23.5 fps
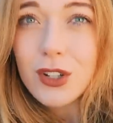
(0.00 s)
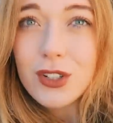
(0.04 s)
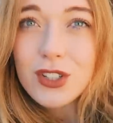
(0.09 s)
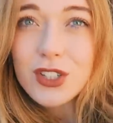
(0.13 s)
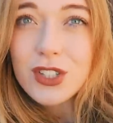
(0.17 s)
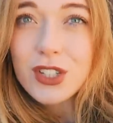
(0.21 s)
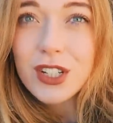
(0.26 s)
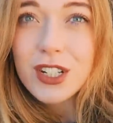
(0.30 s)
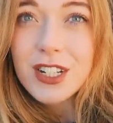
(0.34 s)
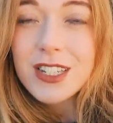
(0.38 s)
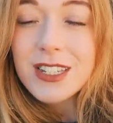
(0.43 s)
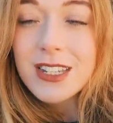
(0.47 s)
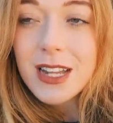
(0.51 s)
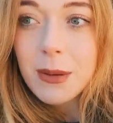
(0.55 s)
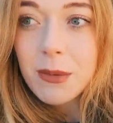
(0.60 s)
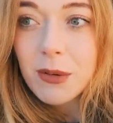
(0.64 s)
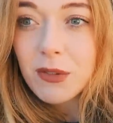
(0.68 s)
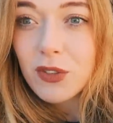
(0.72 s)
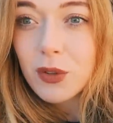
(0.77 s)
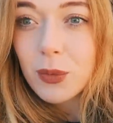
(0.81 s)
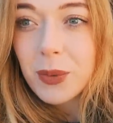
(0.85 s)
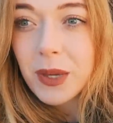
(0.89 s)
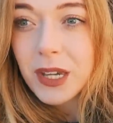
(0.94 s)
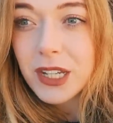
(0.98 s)
Just gonna snap a
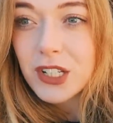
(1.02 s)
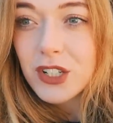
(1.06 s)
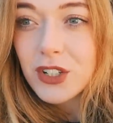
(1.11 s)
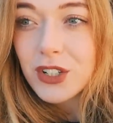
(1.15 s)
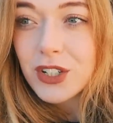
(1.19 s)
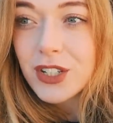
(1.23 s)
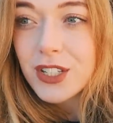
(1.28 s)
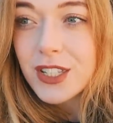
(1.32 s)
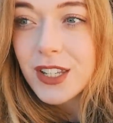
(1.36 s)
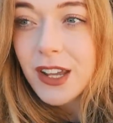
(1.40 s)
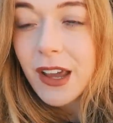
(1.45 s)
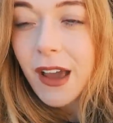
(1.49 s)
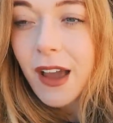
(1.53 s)
few pictures.